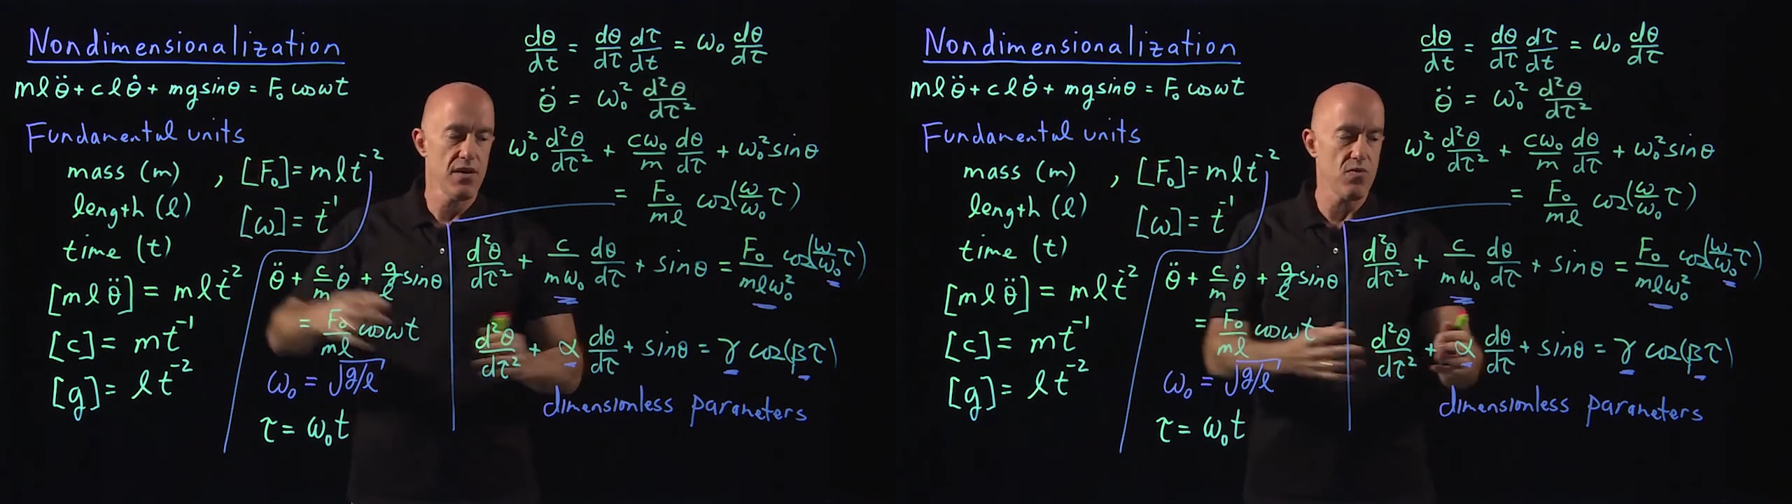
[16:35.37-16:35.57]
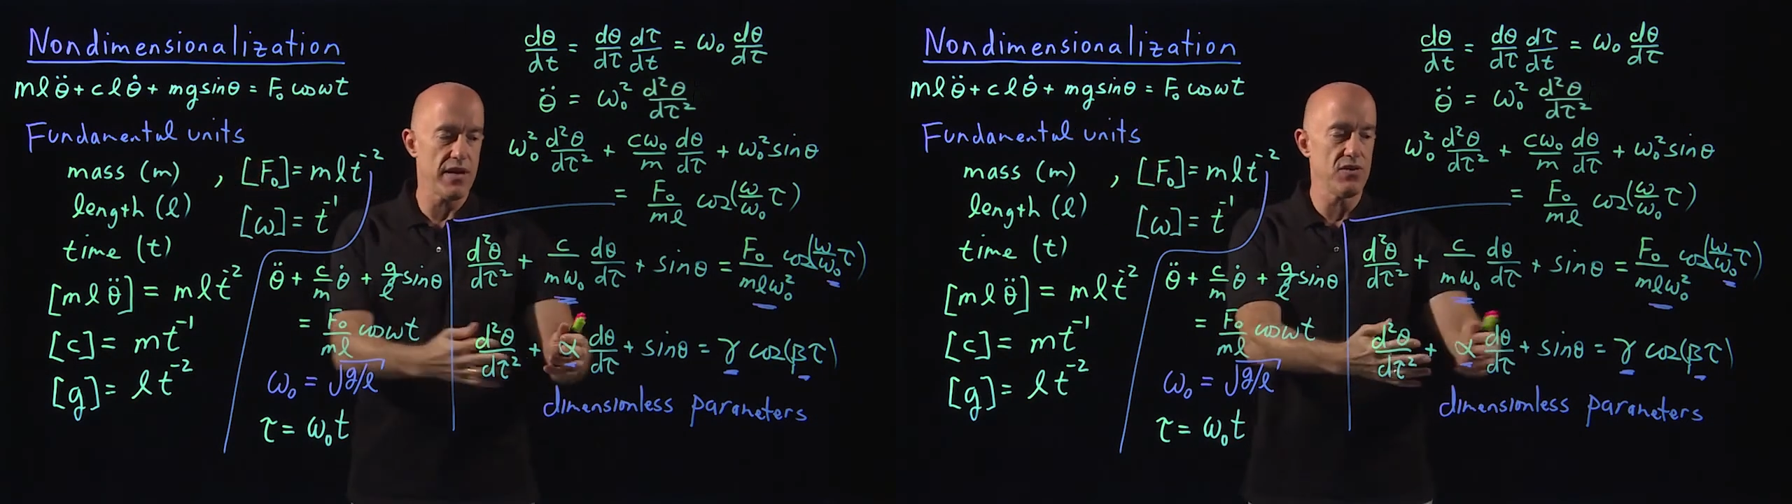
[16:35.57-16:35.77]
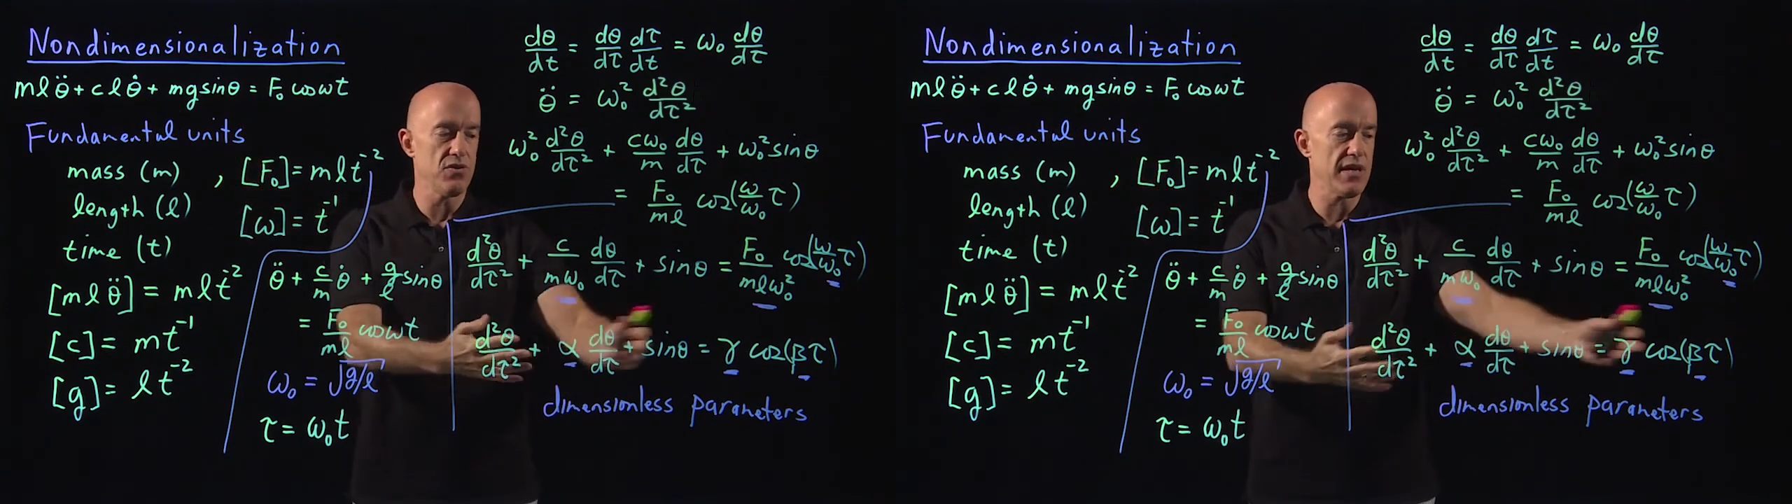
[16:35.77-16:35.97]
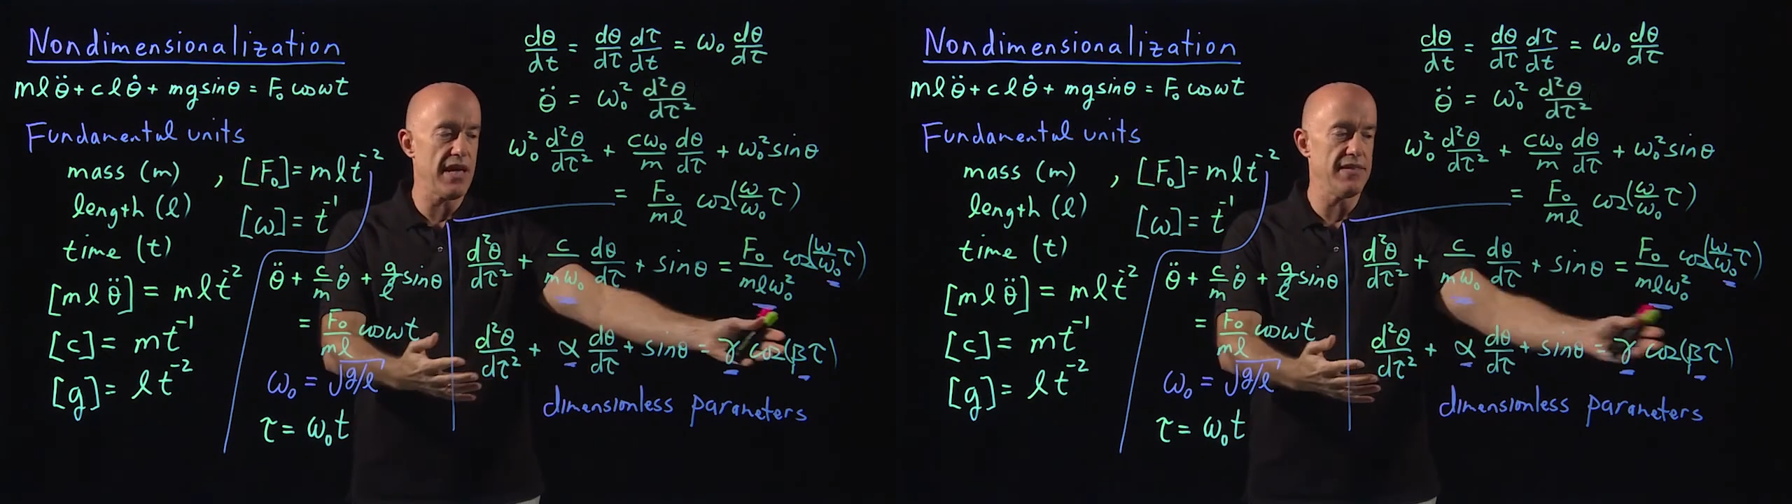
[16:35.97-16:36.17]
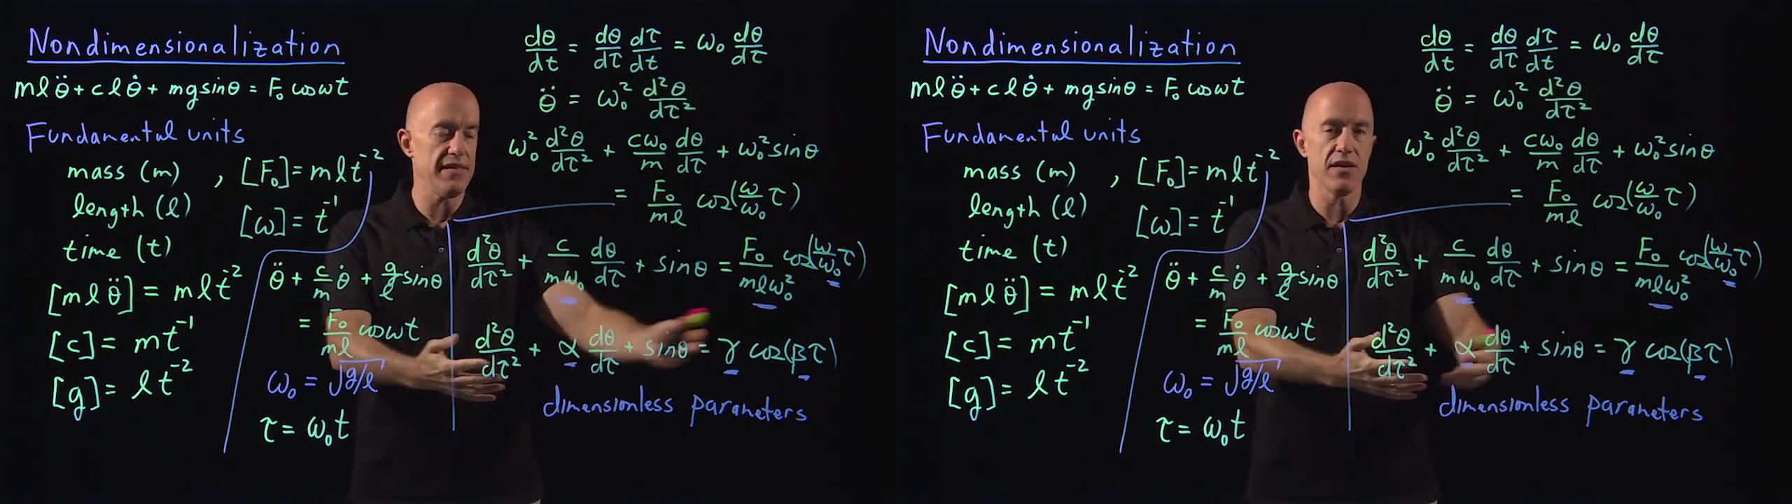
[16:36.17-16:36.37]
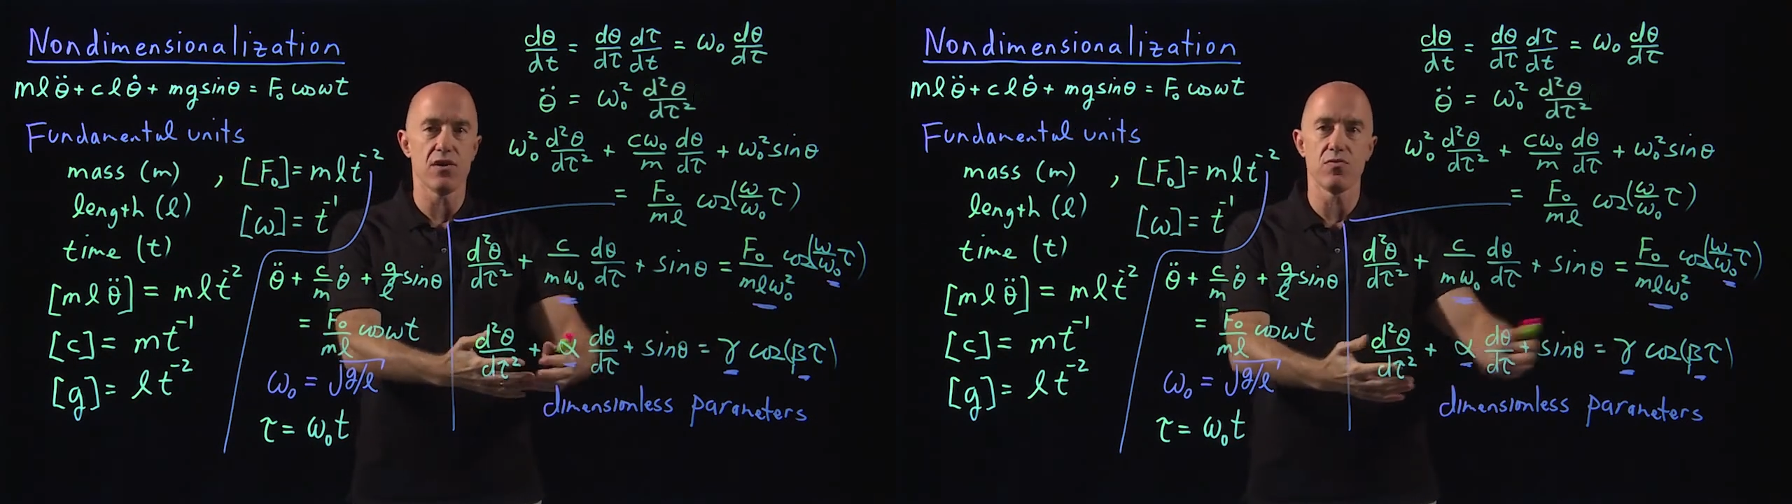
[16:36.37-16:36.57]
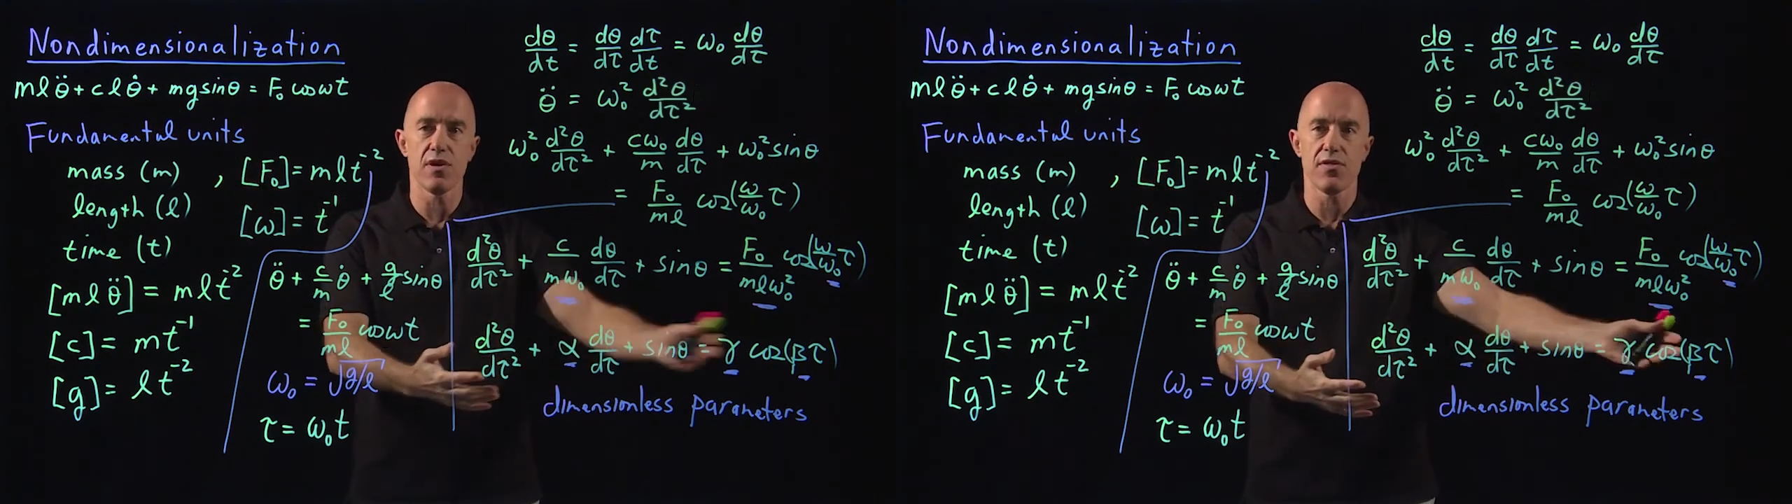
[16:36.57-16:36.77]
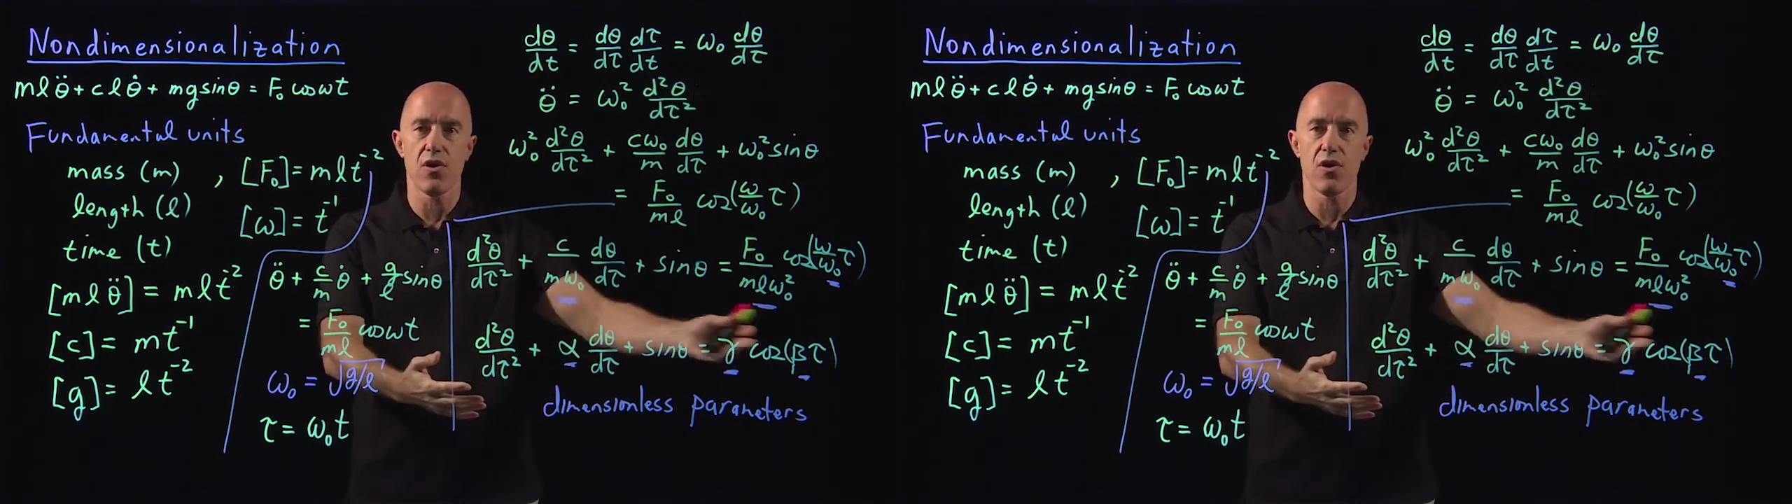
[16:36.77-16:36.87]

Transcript: when you can deal with